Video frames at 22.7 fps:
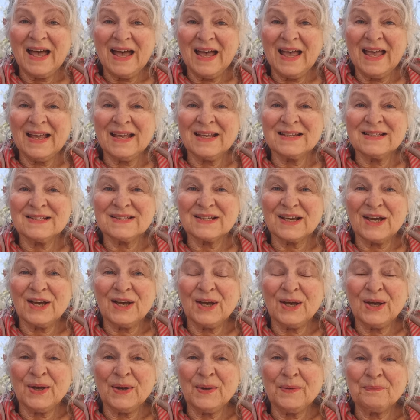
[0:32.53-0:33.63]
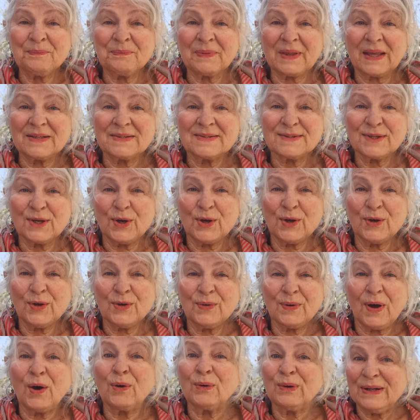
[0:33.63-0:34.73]
And um,
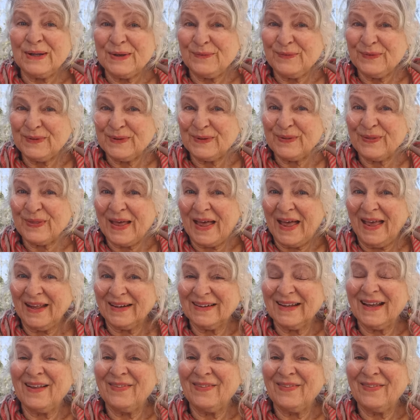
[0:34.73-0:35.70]
so I'll leave it at that